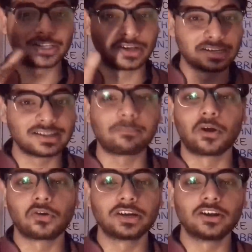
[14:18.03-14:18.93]
as well as the
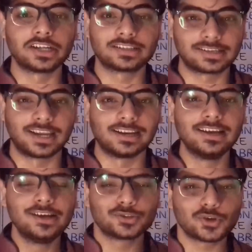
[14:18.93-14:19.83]
prokaryotic cell.
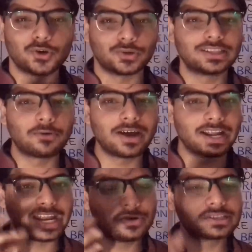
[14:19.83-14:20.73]
So the
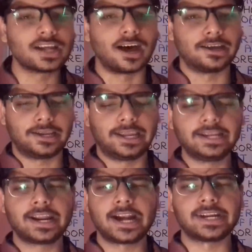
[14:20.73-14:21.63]
one in which the
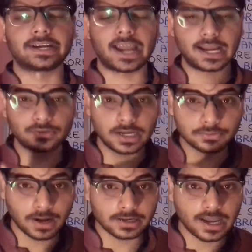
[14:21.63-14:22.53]
ingredient as well
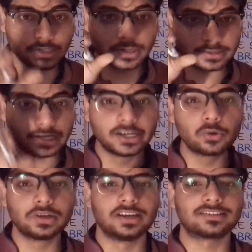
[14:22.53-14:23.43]
as what? As well as the
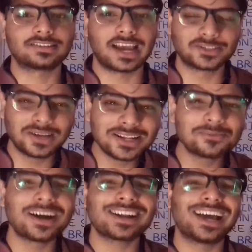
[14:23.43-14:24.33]
nucleus as well as
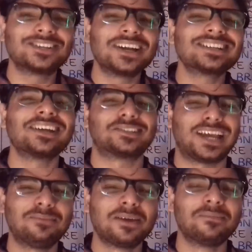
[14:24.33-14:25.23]
what? As well as the
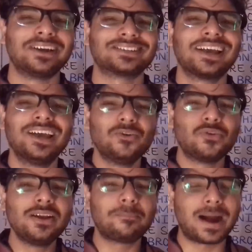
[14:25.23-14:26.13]
cell membranes
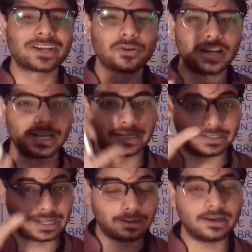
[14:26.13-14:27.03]
will be
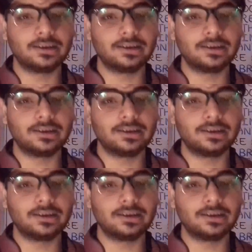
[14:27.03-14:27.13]
particularly